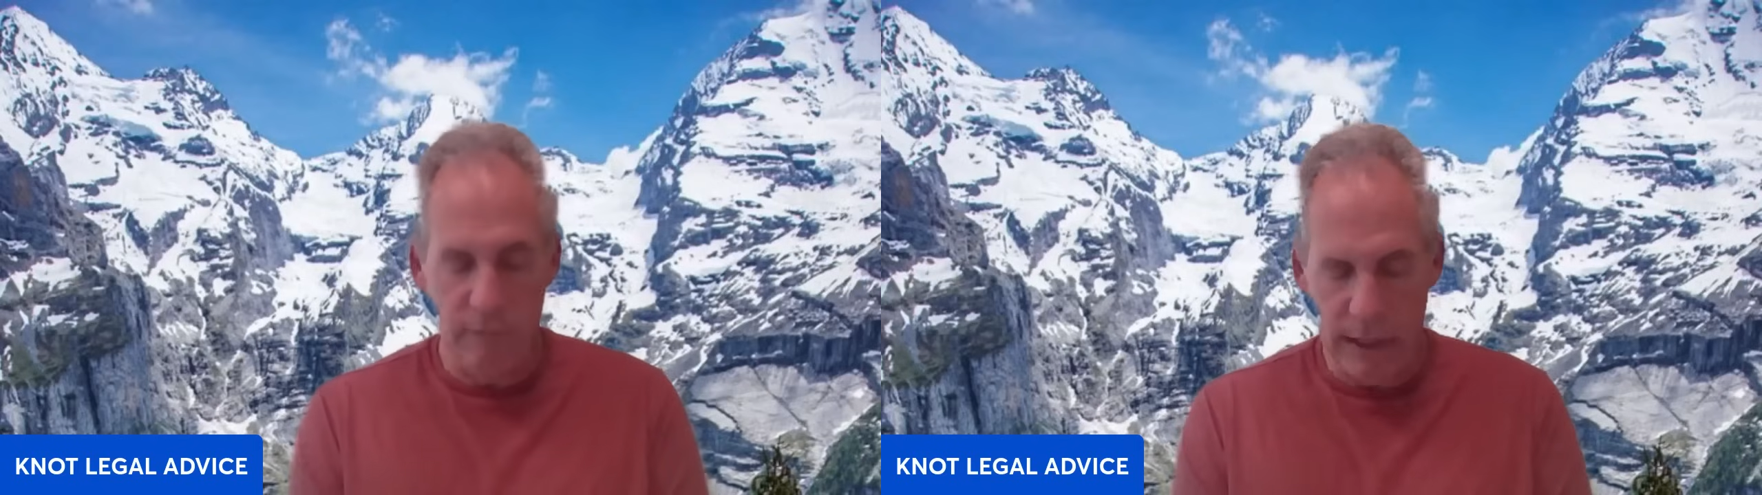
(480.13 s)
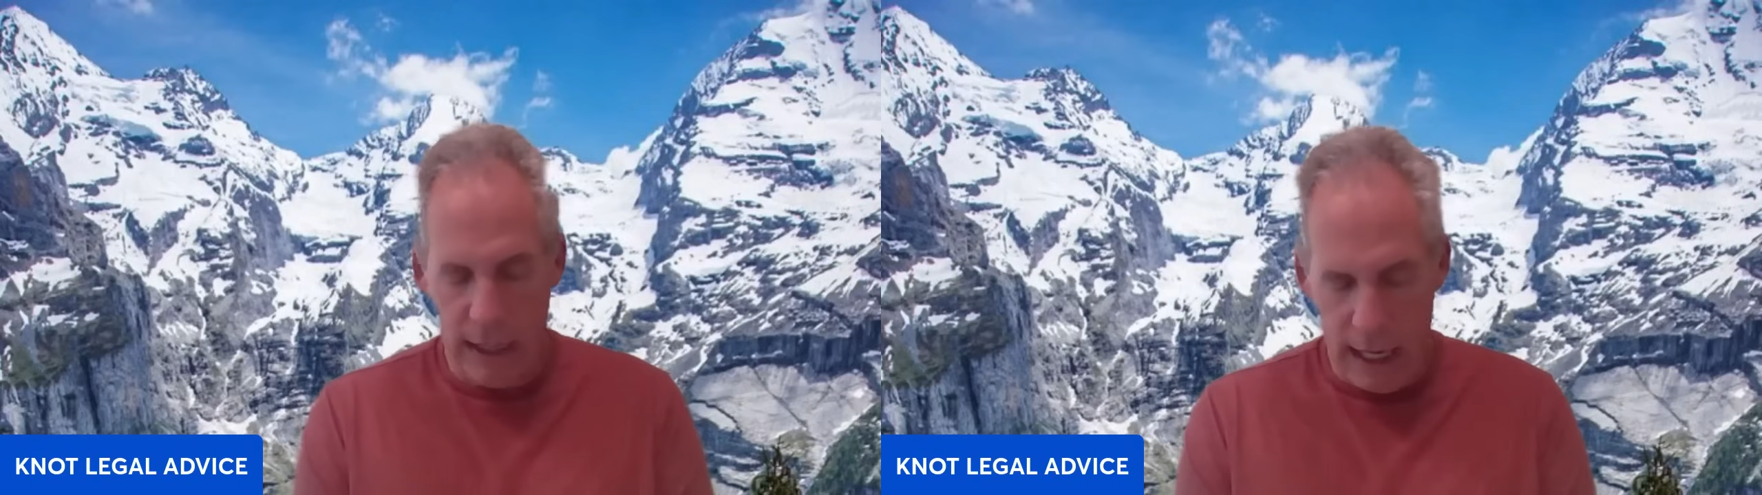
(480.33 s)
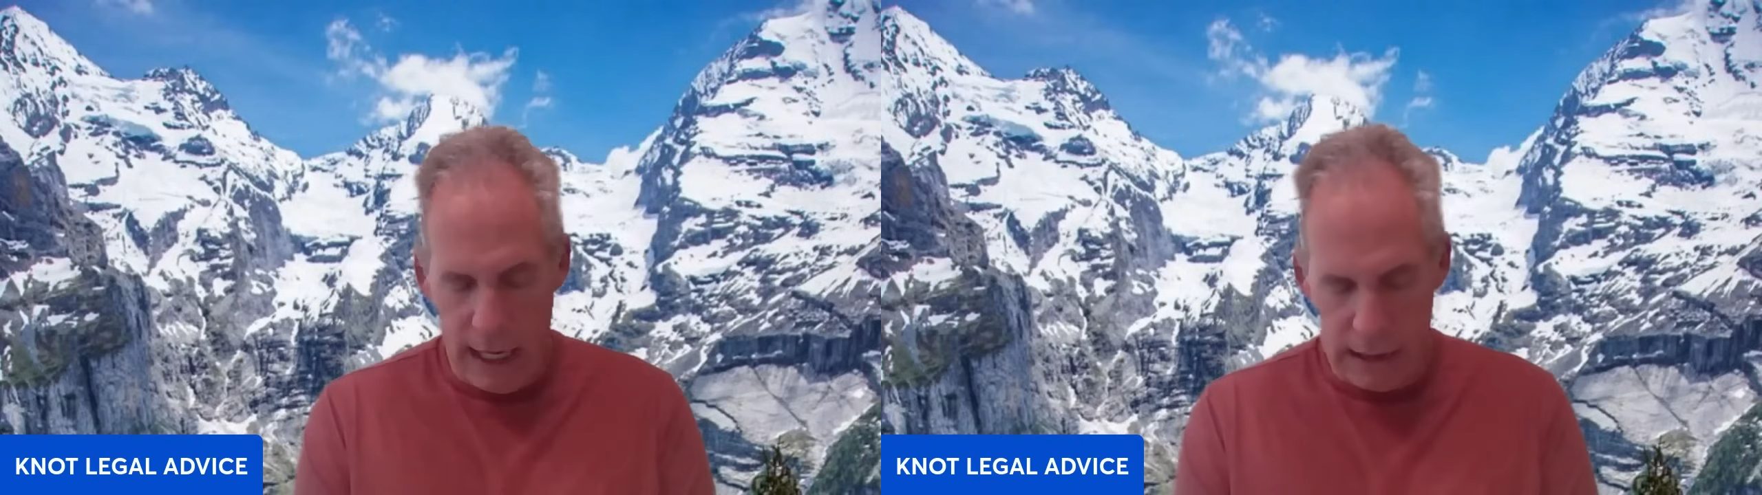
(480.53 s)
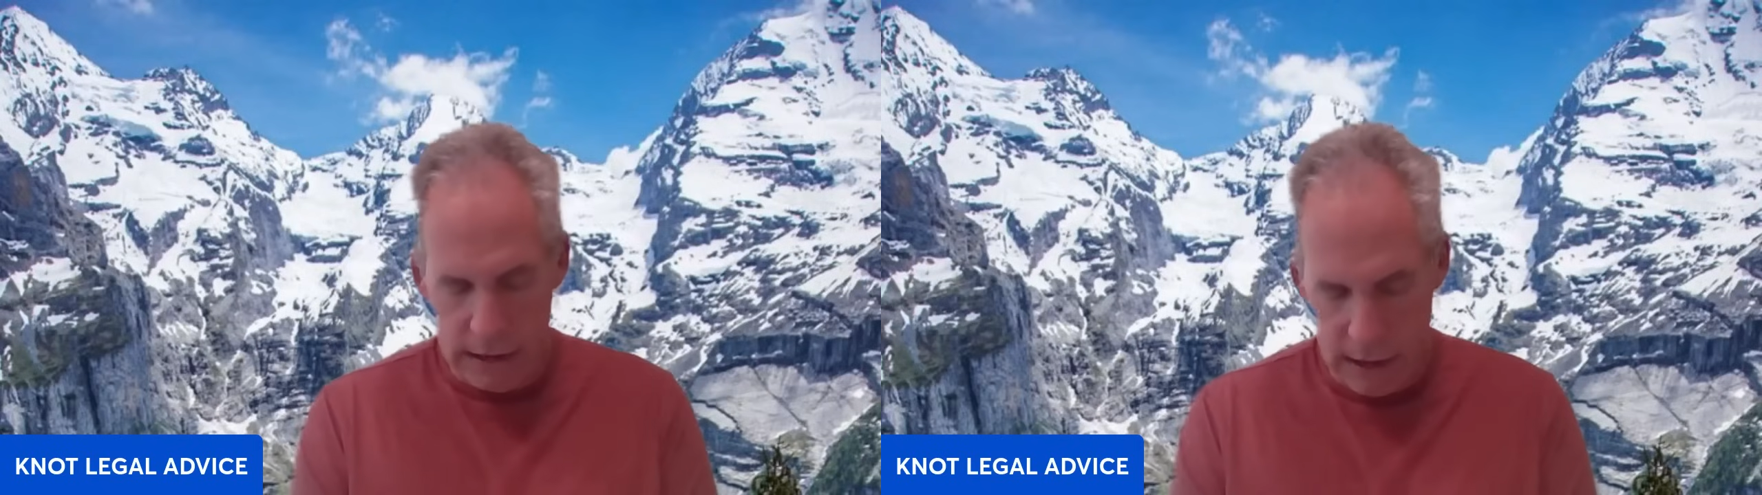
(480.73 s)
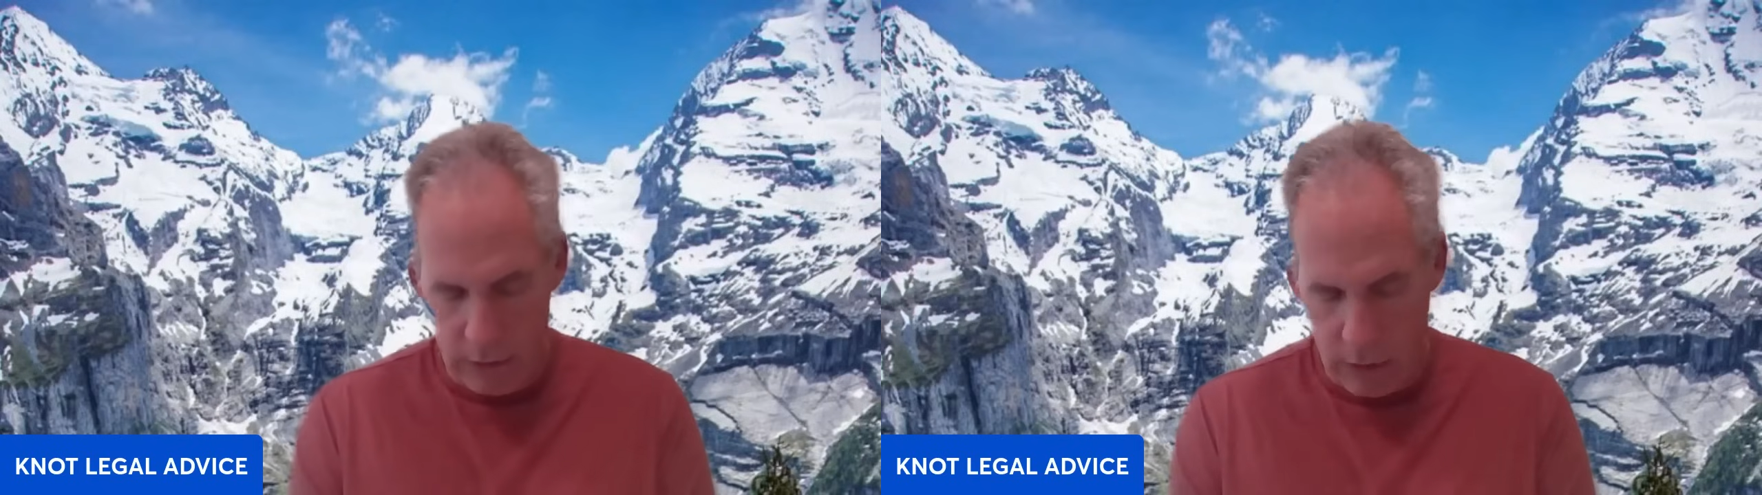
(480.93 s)
FBI,
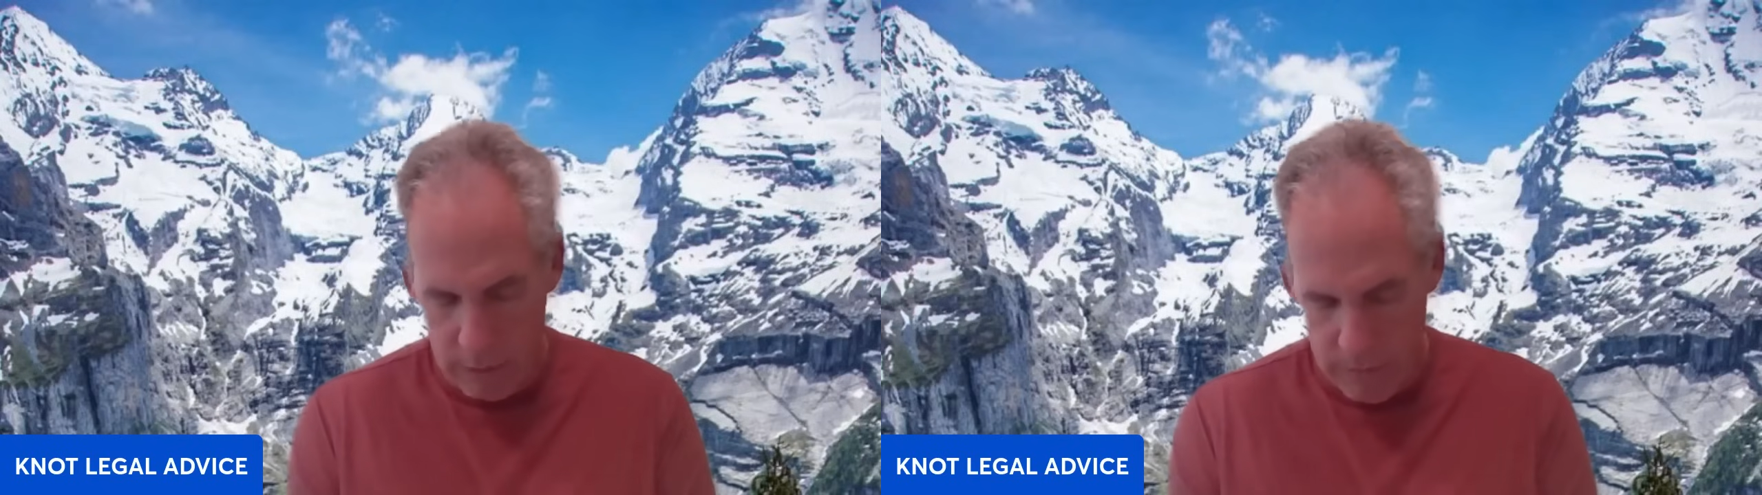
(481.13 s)
etc.